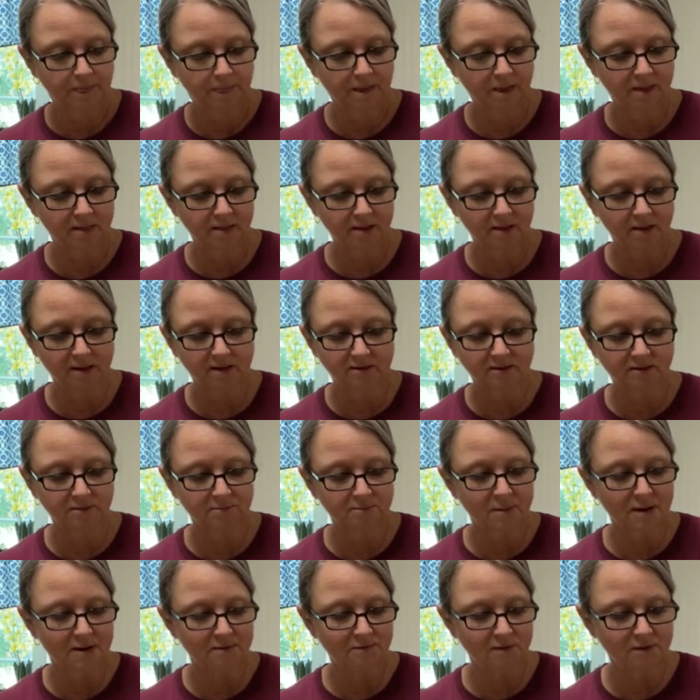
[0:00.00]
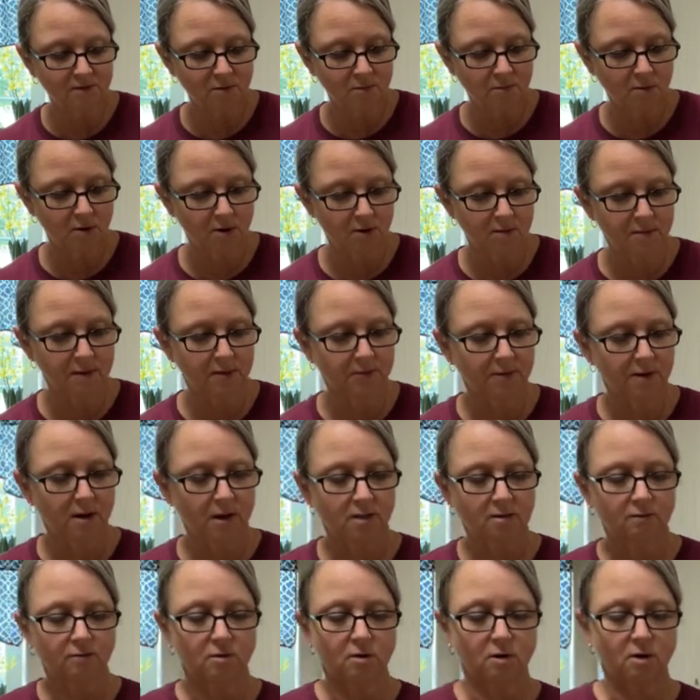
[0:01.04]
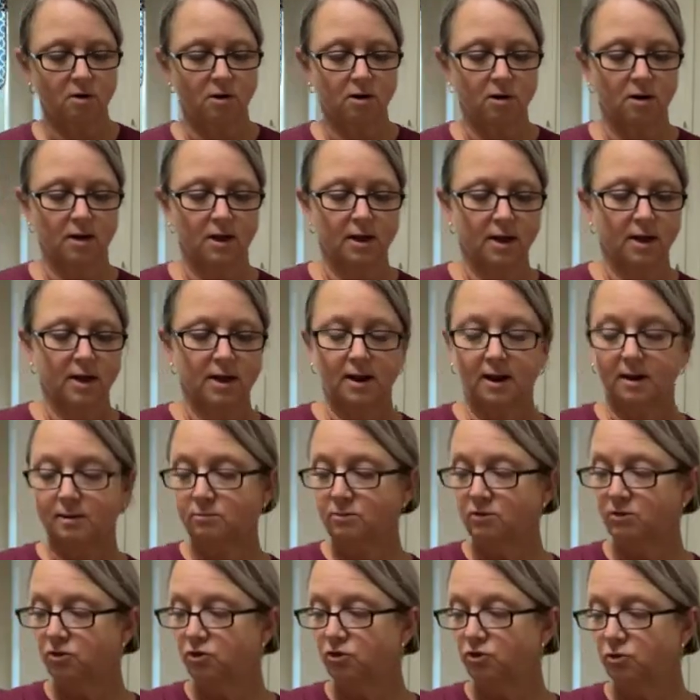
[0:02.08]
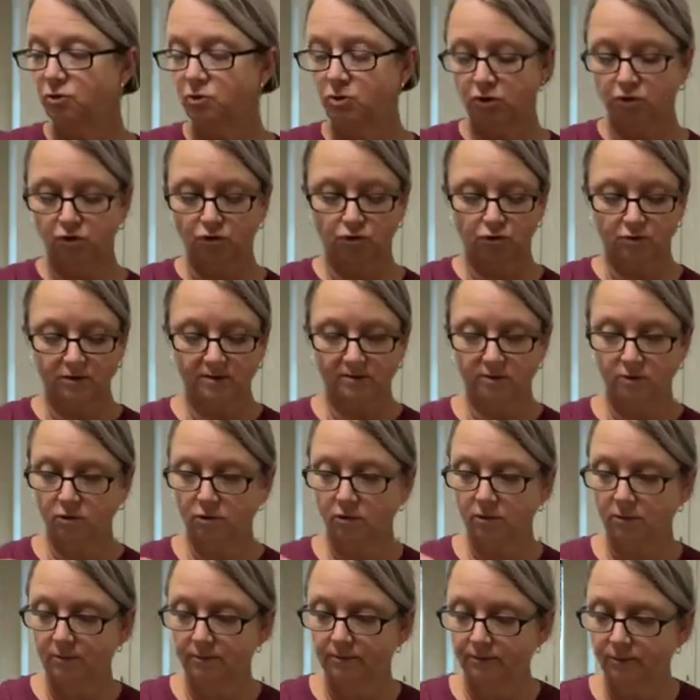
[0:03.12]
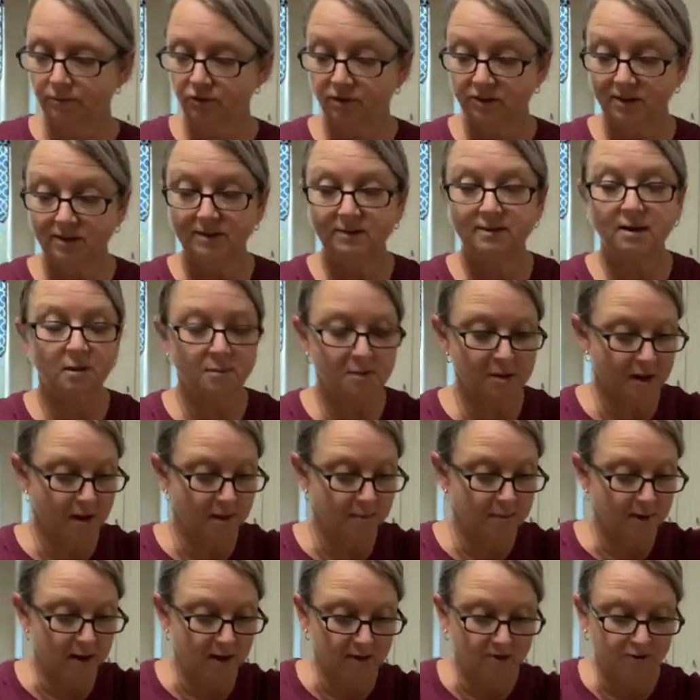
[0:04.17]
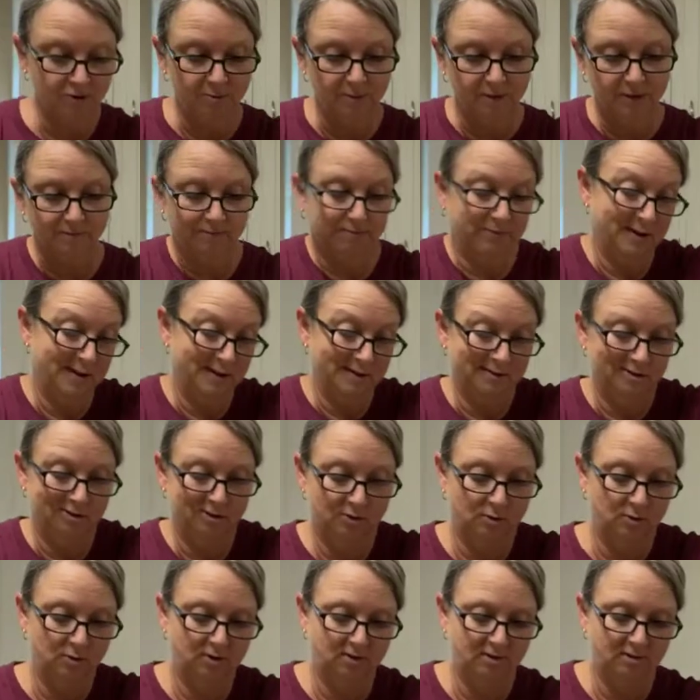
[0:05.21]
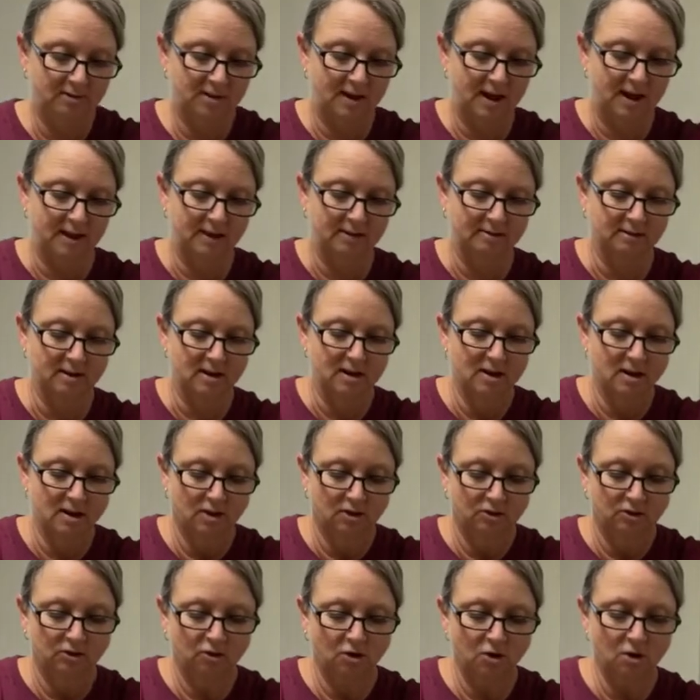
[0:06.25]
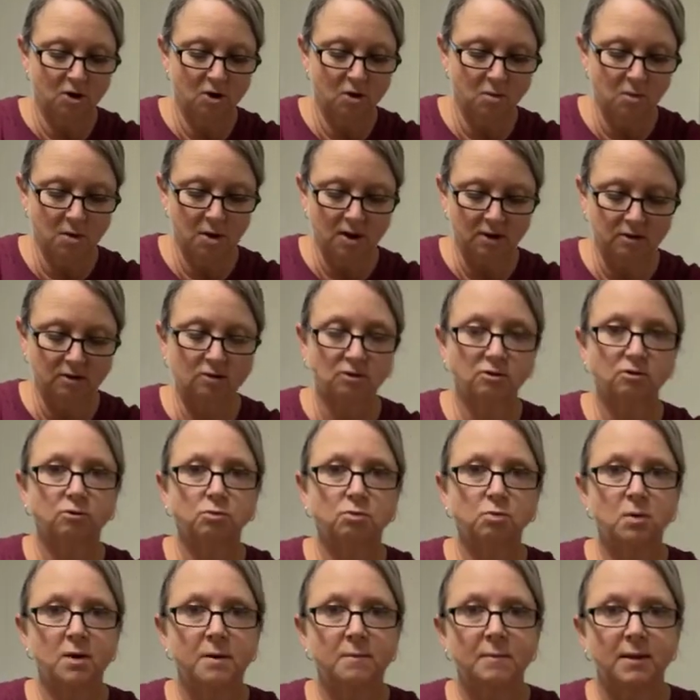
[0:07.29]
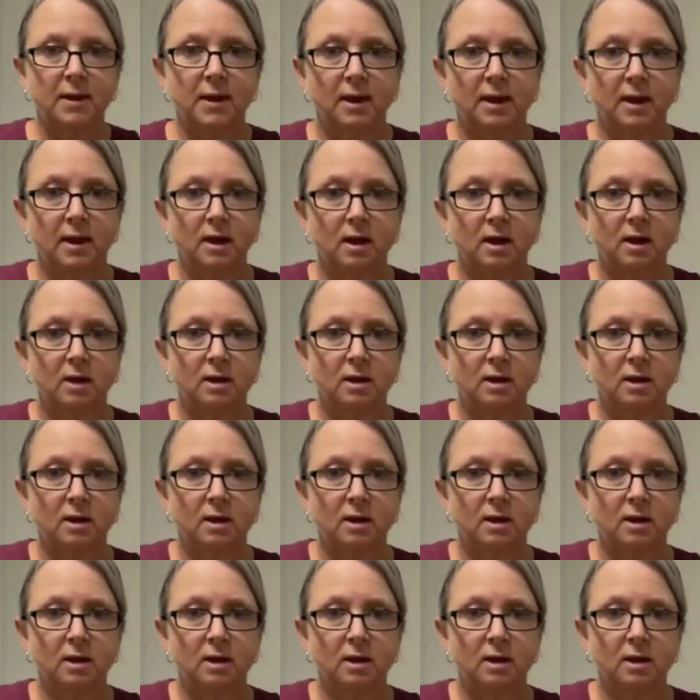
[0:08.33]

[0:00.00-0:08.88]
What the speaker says: I think that's my favorite part about the Olive Garden. I'm just doing a drizzle. She didn't tell me how much, but I just do it to taste. So you don't want it swimming.